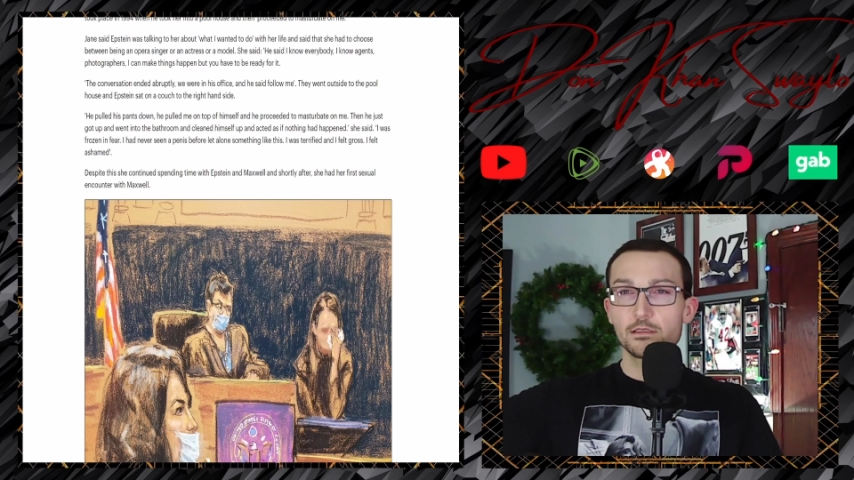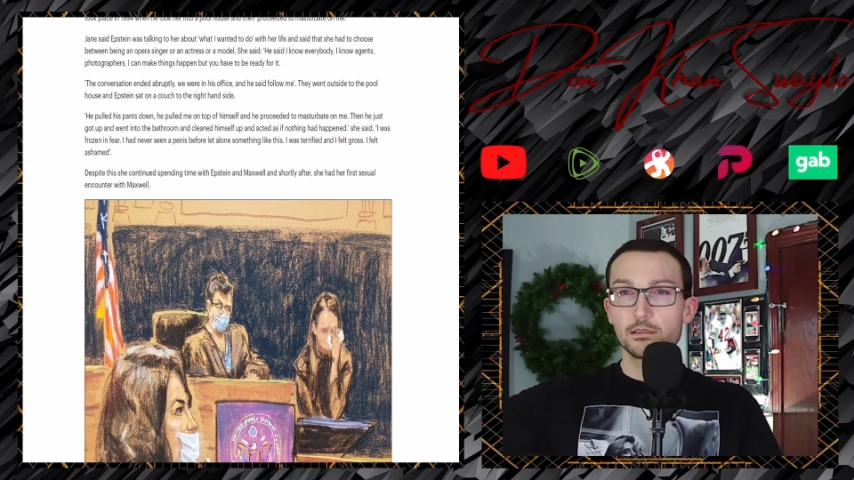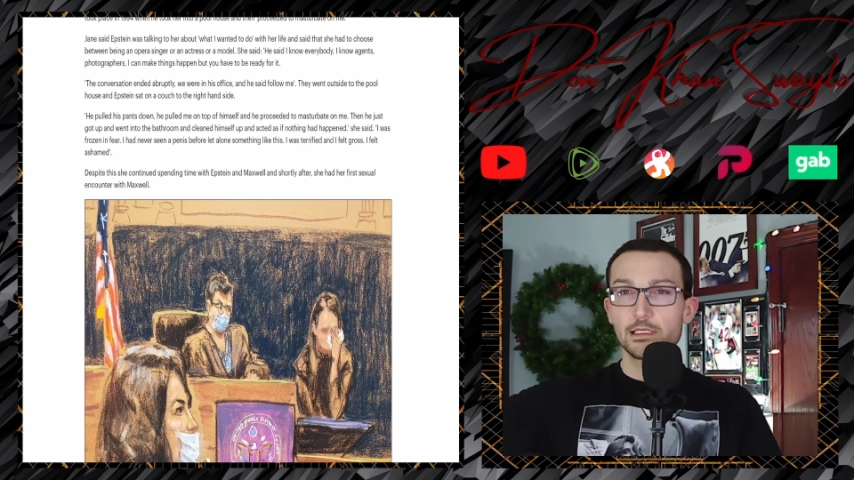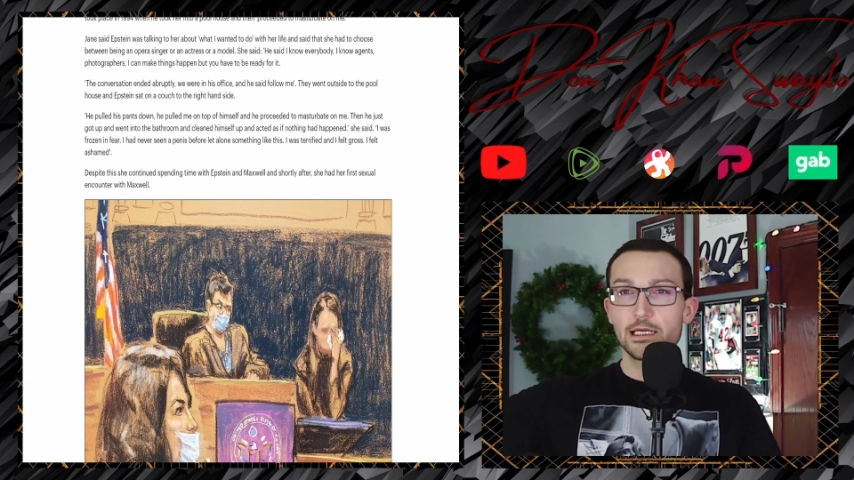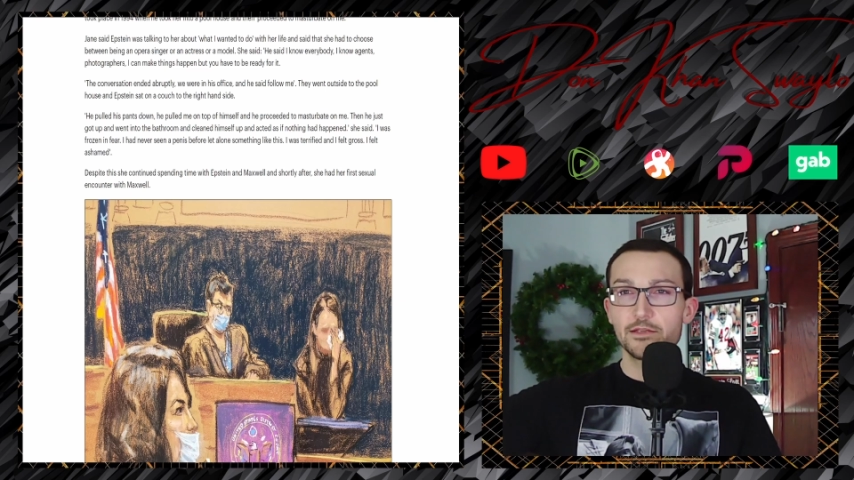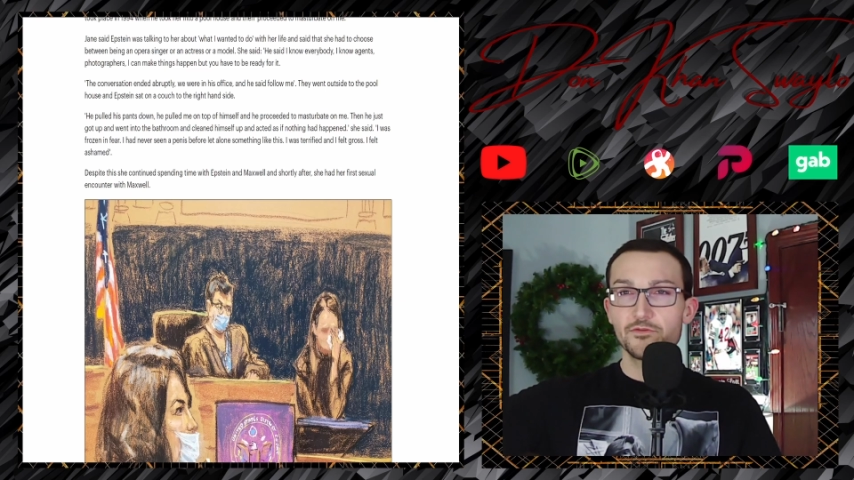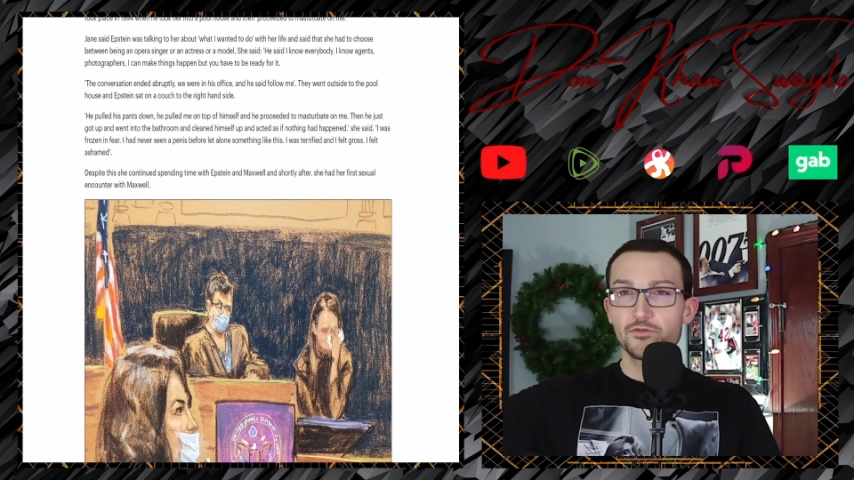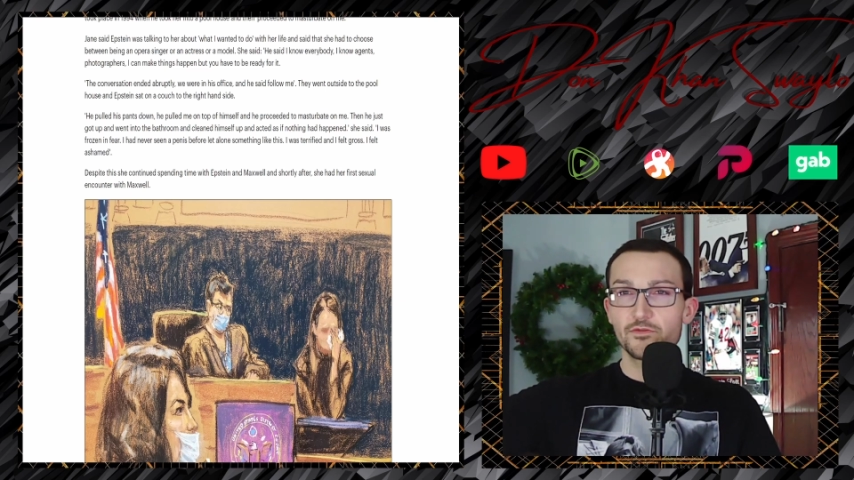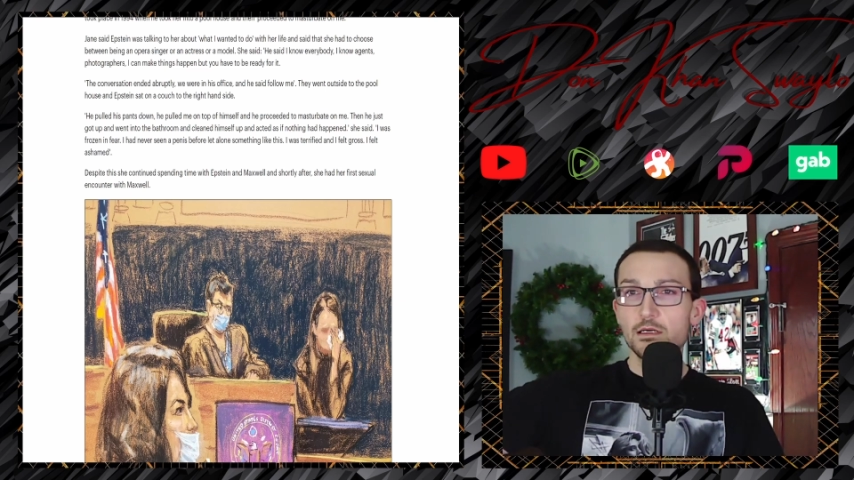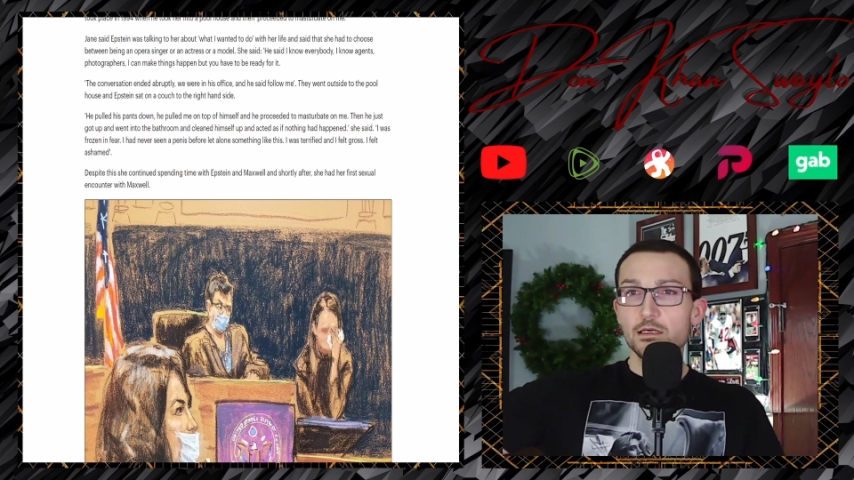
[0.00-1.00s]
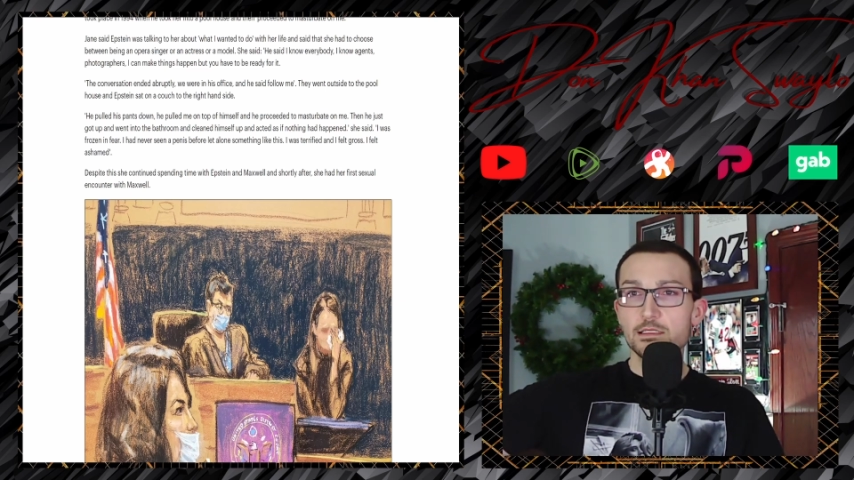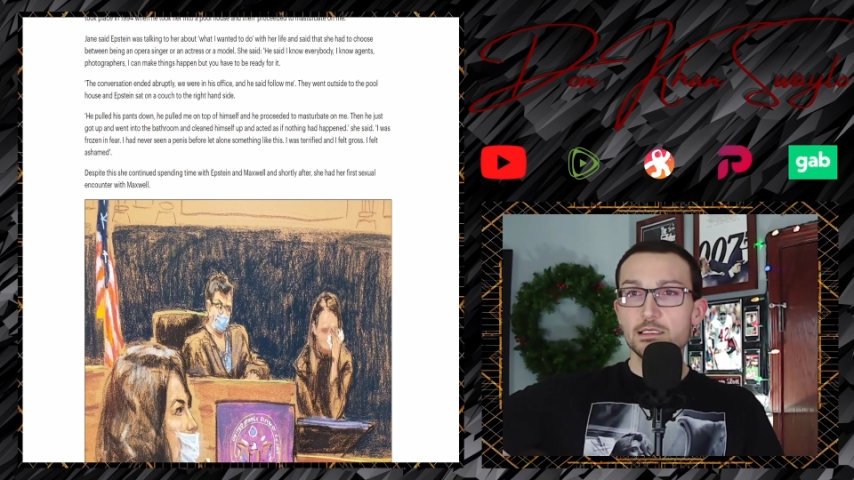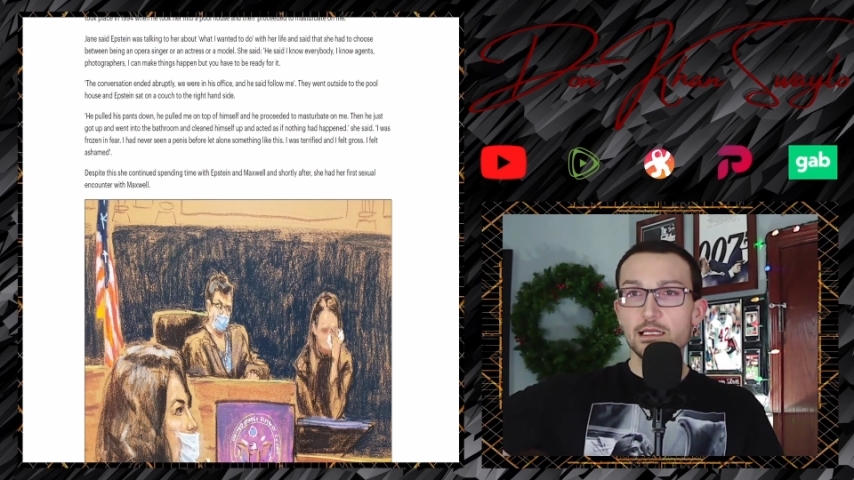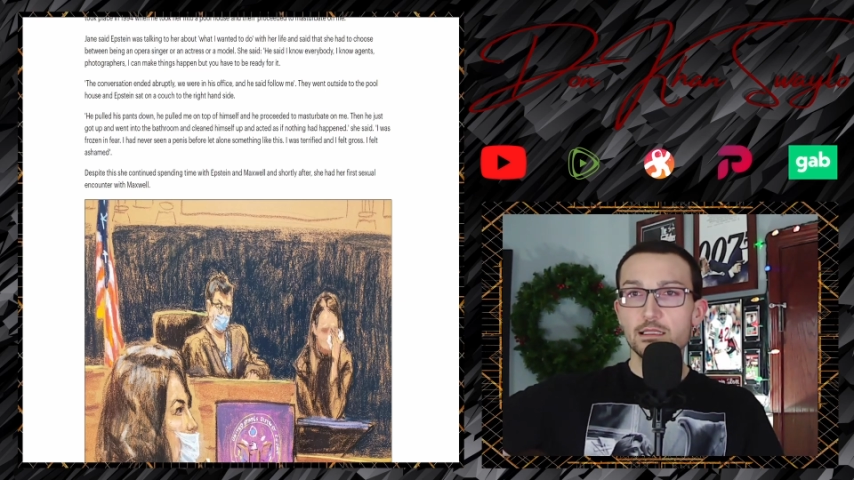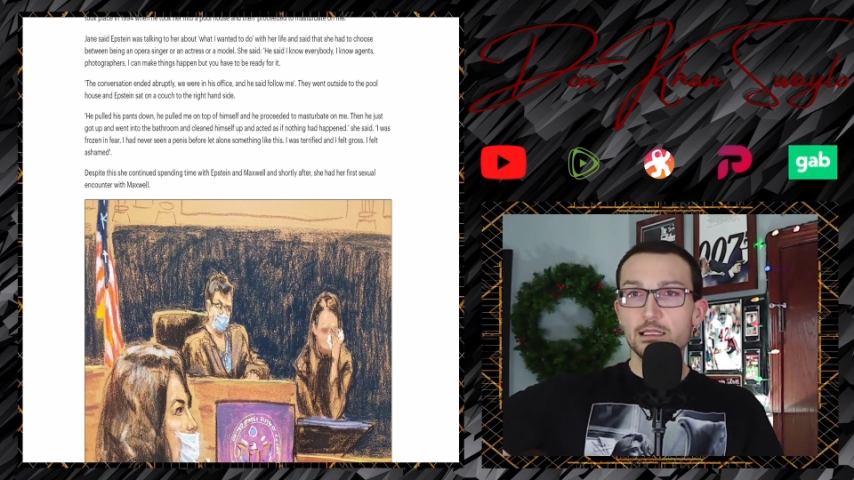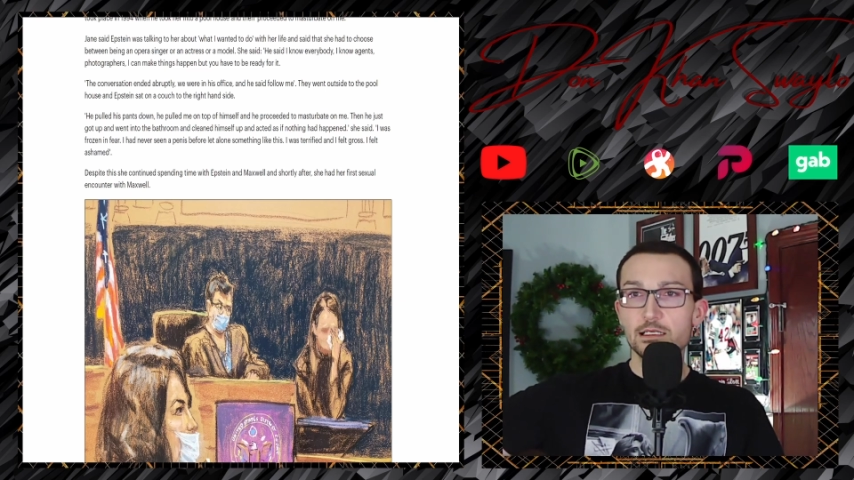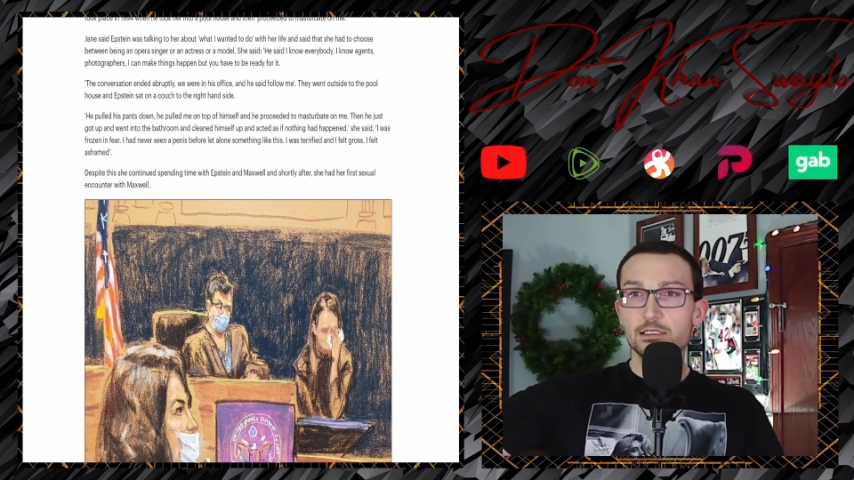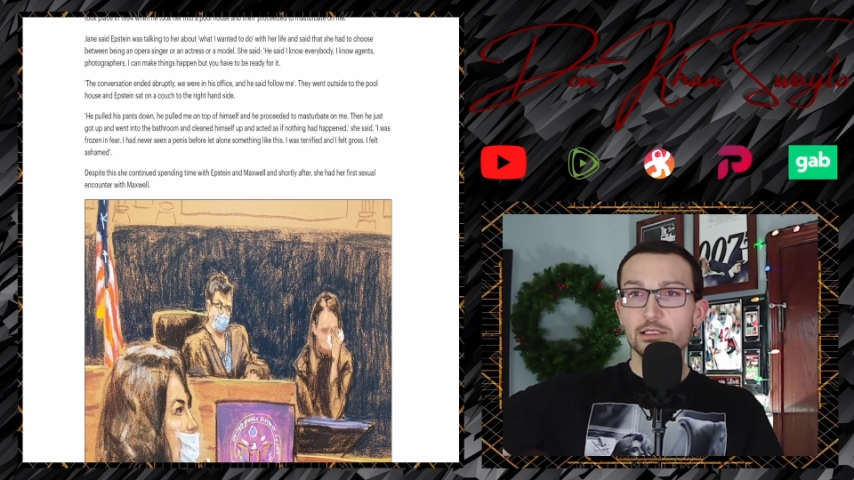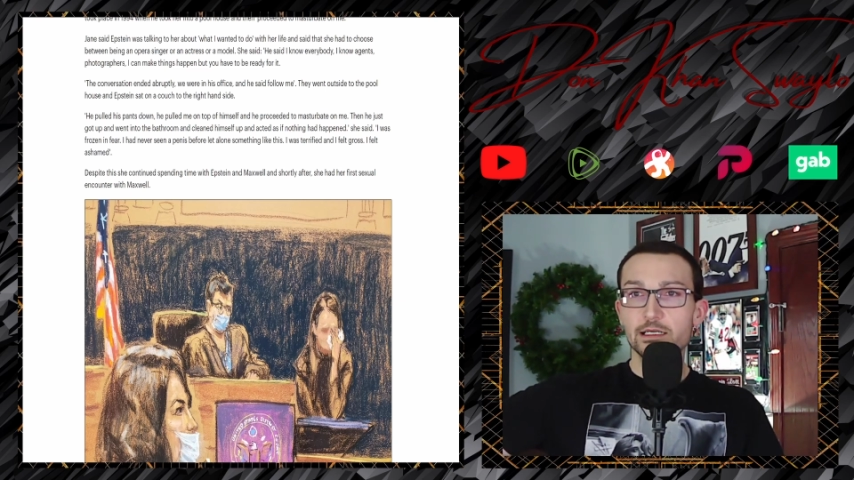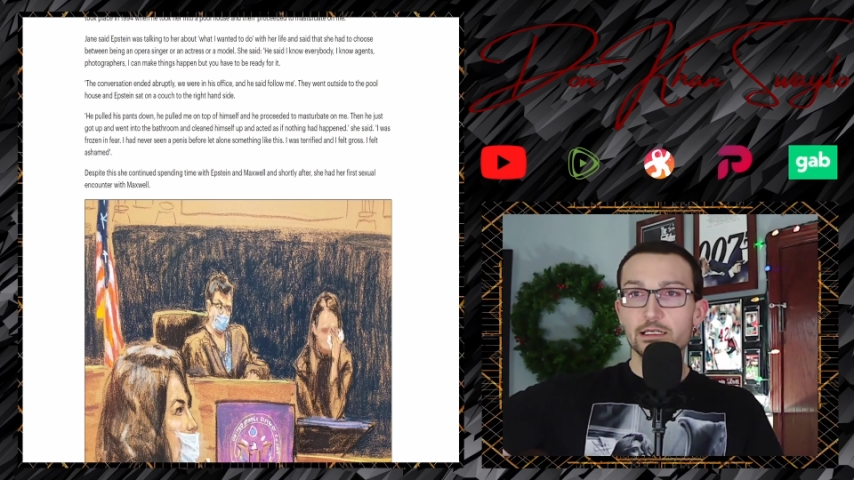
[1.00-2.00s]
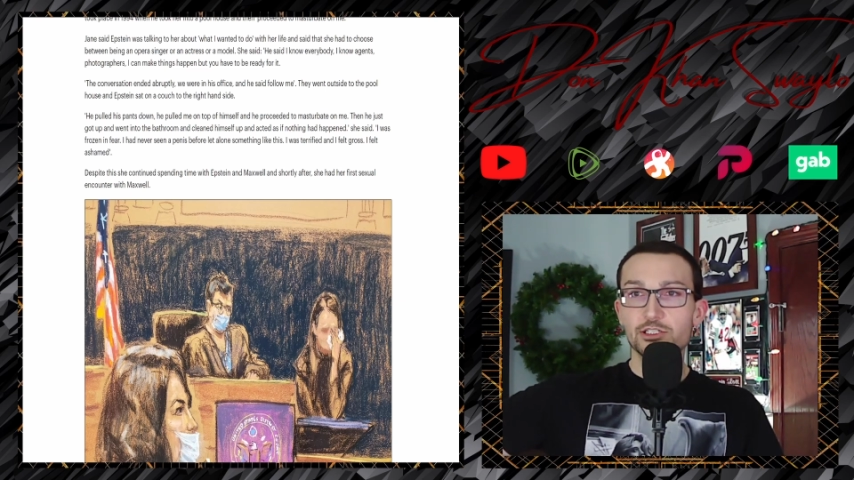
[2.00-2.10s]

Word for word: life and said that uh,